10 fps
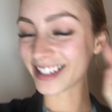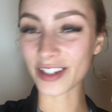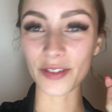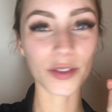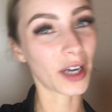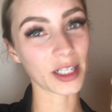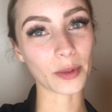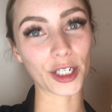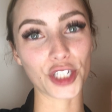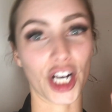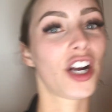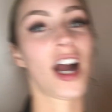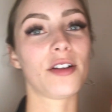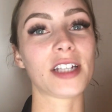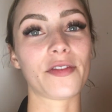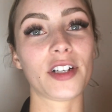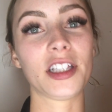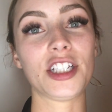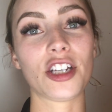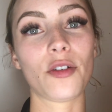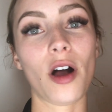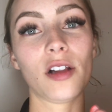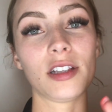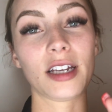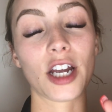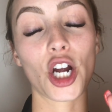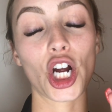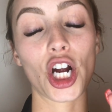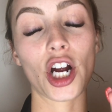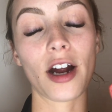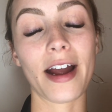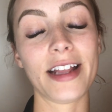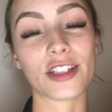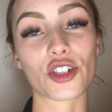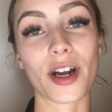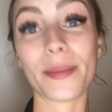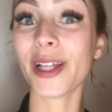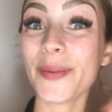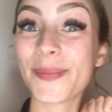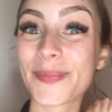So if you guys want to check her out, definitely do. I'll link her Instagram below.